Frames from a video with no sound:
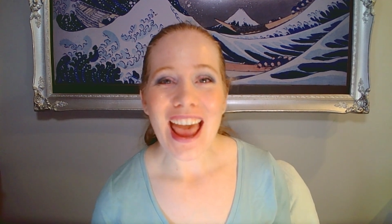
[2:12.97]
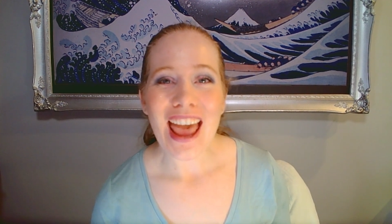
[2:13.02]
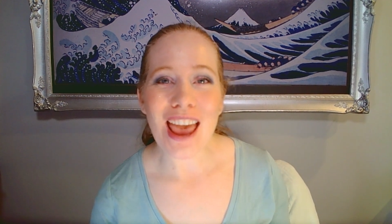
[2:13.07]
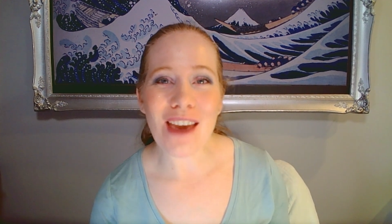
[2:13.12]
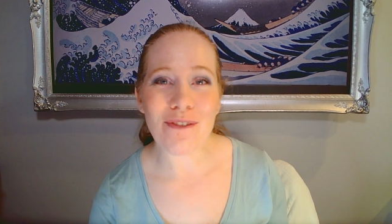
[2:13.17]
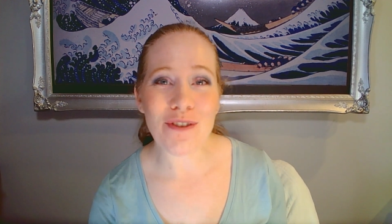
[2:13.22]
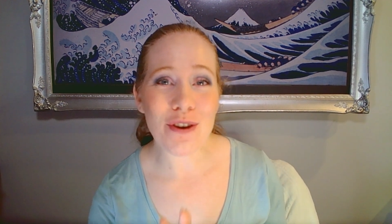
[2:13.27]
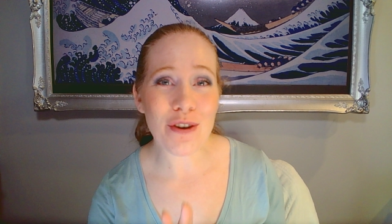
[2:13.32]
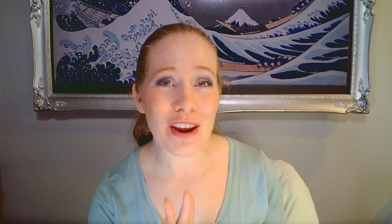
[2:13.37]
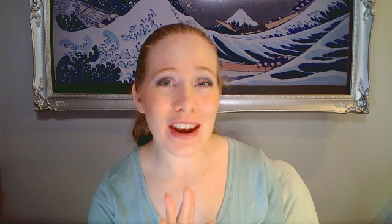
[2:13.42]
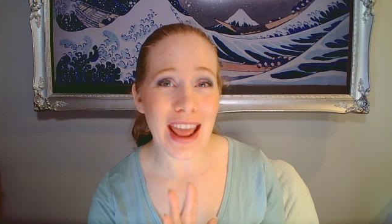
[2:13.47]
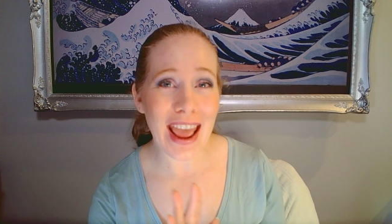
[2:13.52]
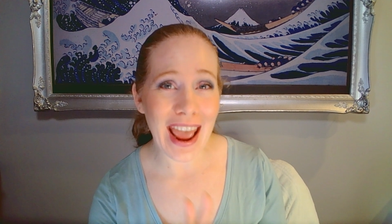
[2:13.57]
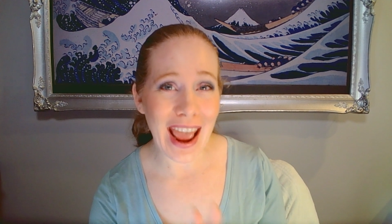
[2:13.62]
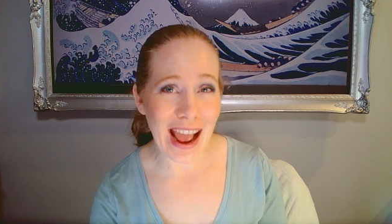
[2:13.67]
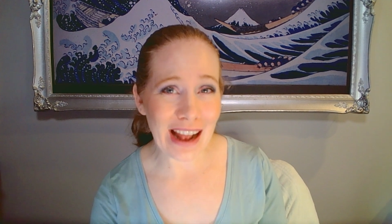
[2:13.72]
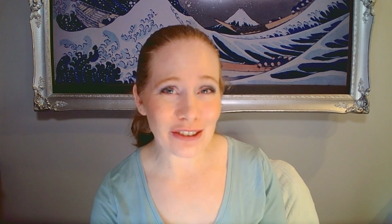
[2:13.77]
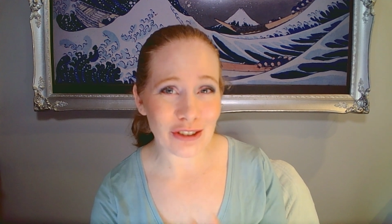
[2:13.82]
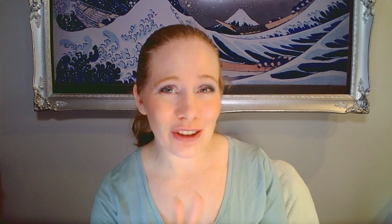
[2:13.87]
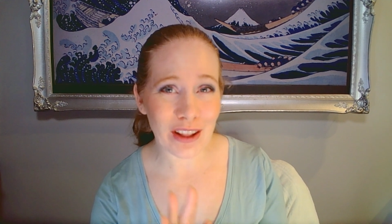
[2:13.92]
if you can
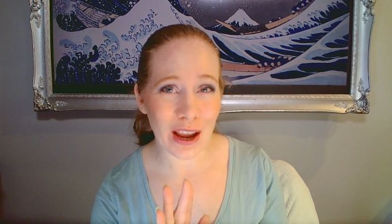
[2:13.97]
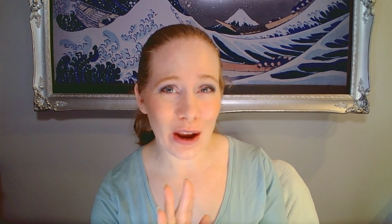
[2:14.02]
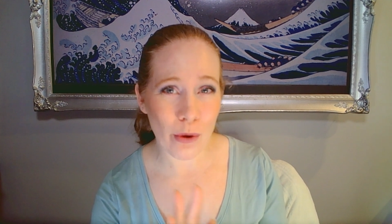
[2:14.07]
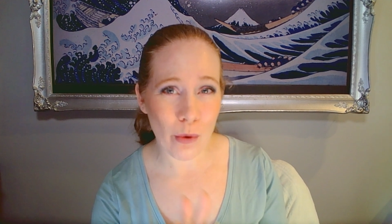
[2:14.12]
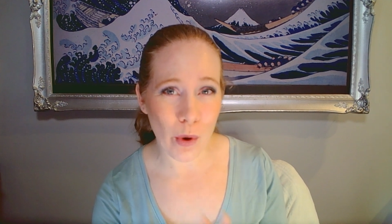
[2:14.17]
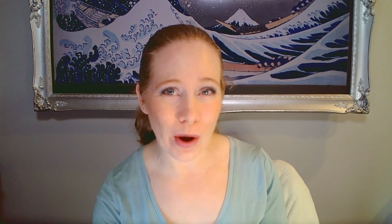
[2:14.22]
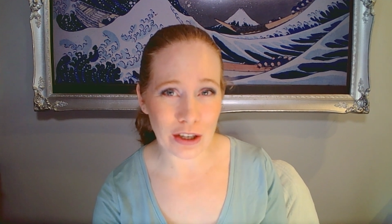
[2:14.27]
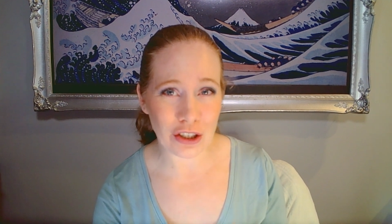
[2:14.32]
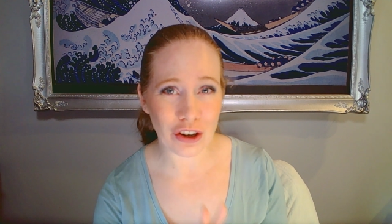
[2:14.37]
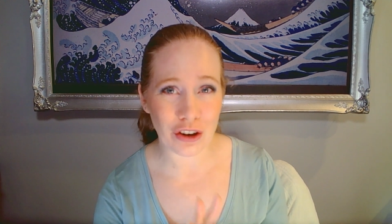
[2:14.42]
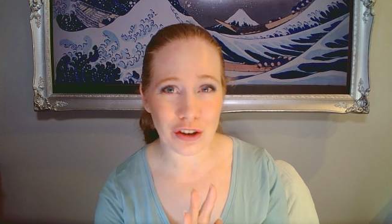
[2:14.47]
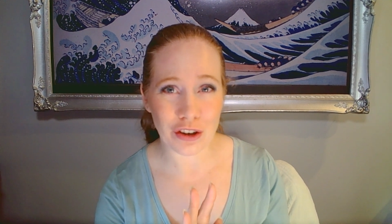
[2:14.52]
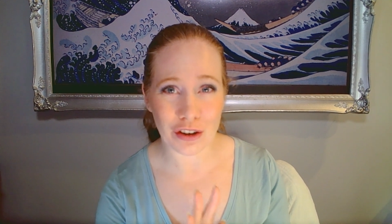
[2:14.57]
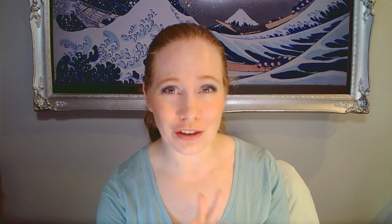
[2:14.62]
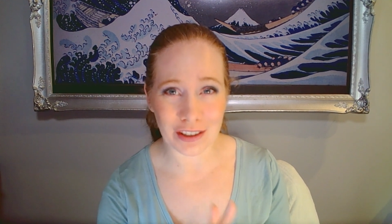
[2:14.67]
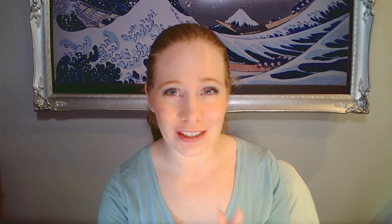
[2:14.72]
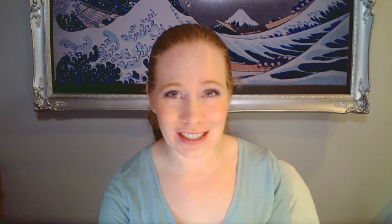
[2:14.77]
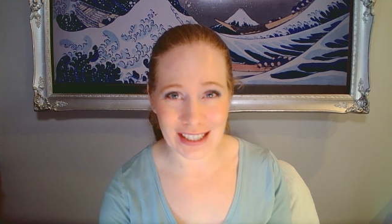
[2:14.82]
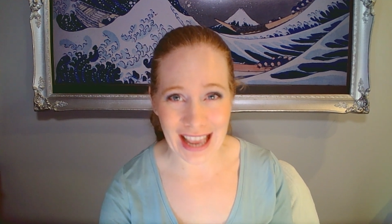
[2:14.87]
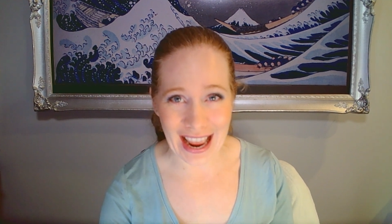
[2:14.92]
answer that question on
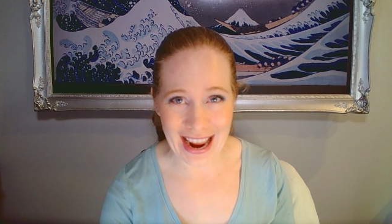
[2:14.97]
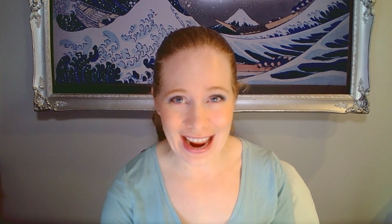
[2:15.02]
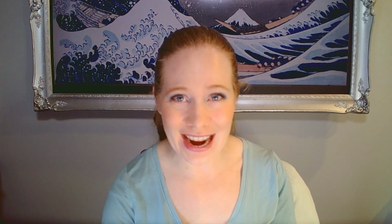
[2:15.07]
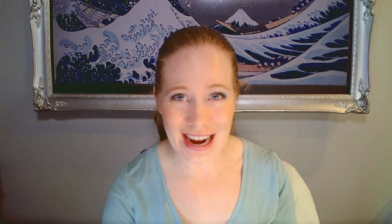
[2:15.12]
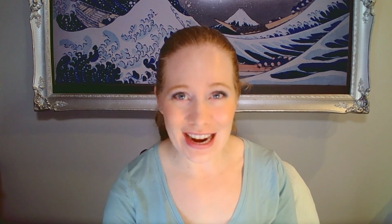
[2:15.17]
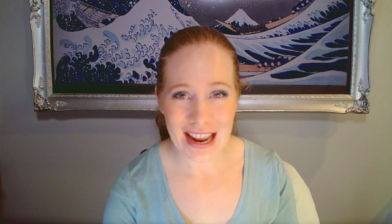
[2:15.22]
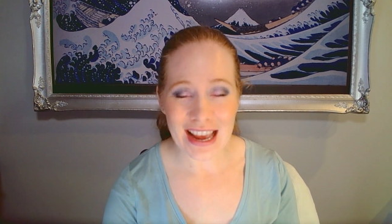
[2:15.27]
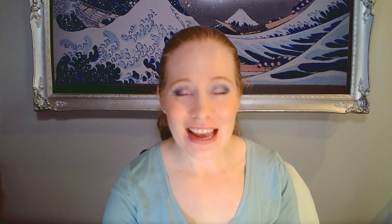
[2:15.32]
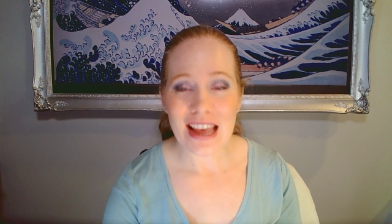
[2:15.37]
your site